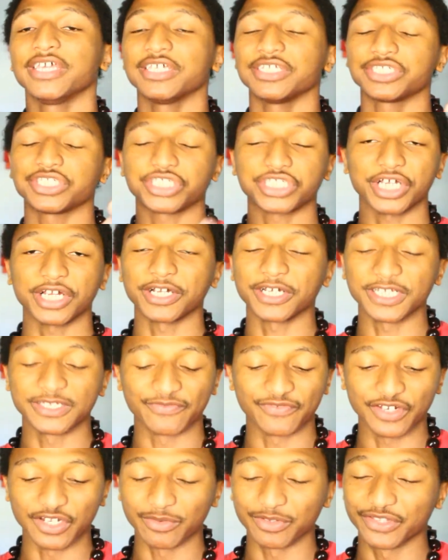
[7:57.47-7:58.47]
Share this
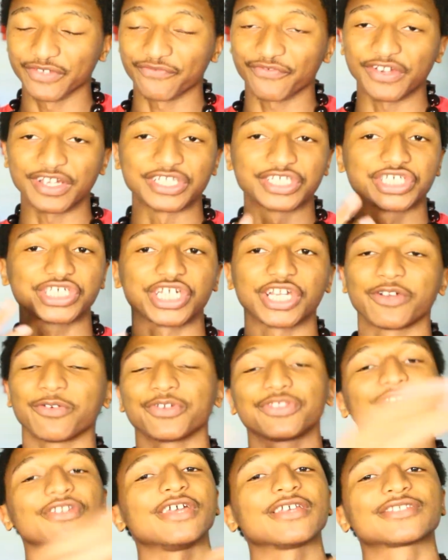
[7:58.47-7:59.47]
video with your friends. Share
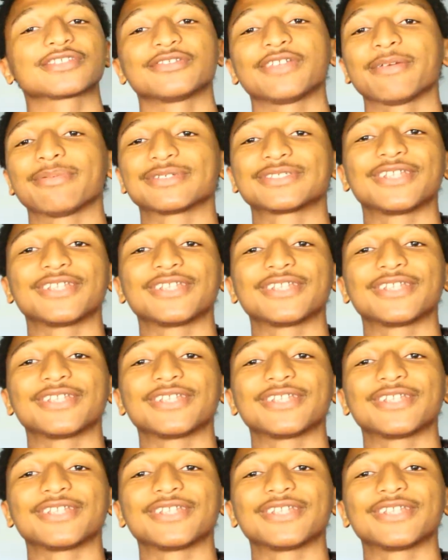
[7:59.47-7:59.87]
with your next door neighbor's